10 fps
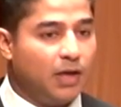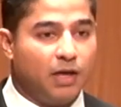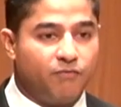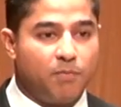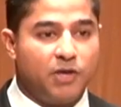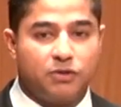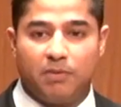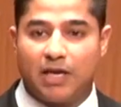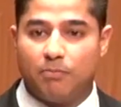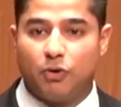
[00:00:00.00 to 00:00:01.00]
Information
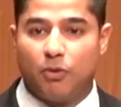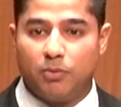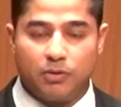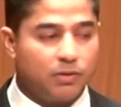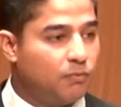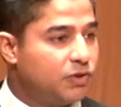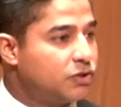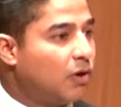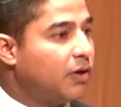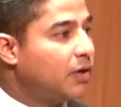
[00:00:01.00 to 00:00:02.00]
became global. What
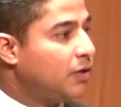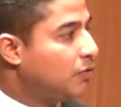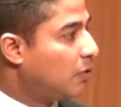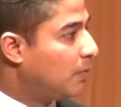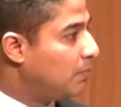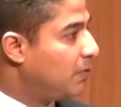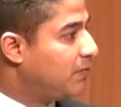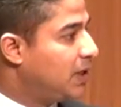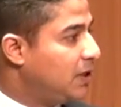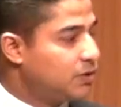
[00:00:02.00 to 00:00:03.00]
started in Europe
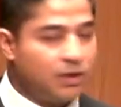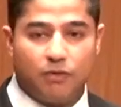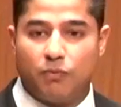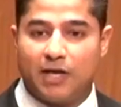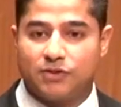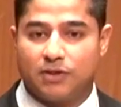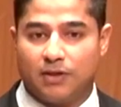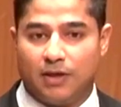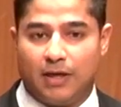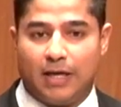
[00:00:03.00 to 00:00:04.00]
moved east and west.
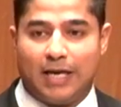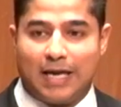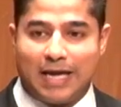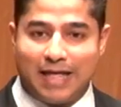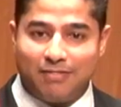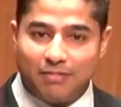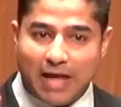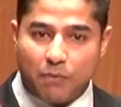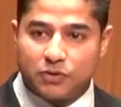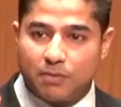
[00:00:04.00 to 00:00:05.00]
And
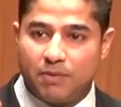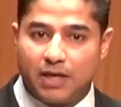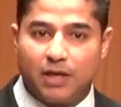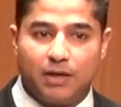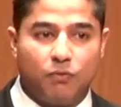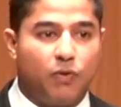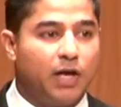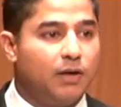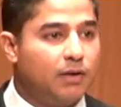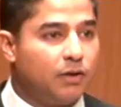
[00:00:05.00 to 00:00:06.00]
that was the beginning
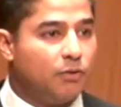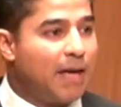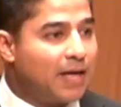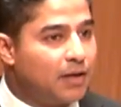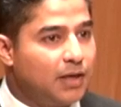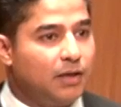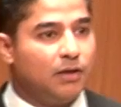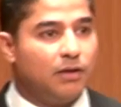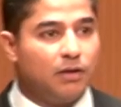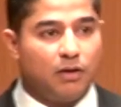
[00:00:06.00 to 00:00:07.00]
when humanity
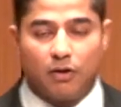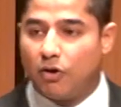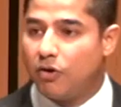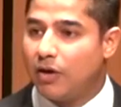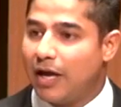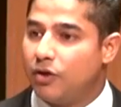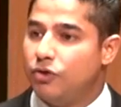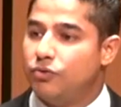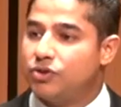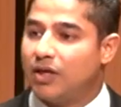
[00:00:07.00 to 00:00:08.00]
learned how to
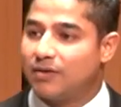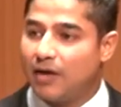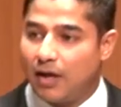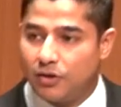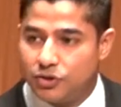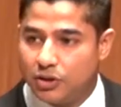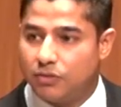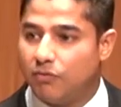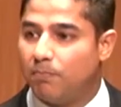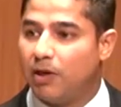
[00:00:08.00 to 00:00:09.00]
use technology
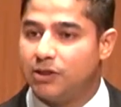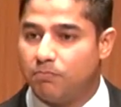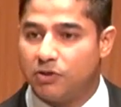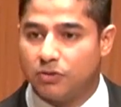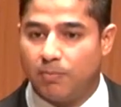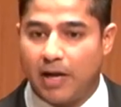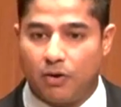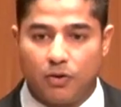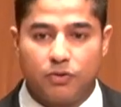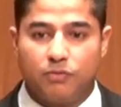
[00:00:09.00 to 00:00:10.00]
to replace muscle
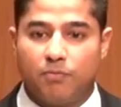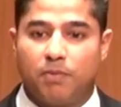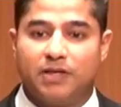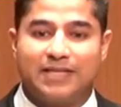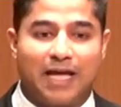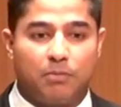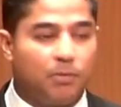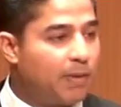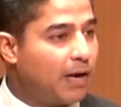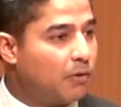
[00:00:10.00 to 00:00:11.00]
power, to replace
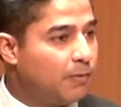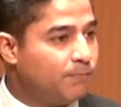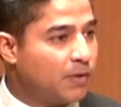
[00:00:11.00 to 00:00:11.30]
animal power.